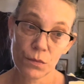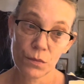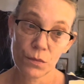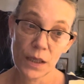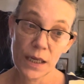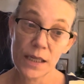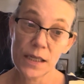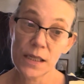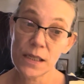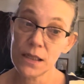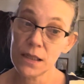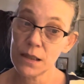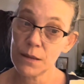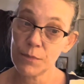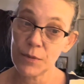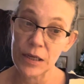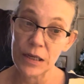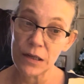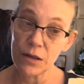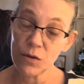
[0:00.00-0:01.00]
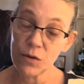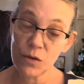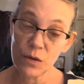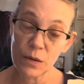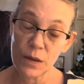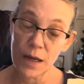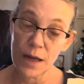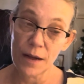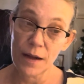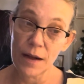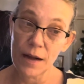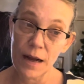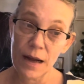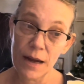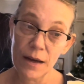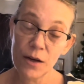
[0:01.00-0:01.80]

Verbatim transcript: I did, but I don't know. I,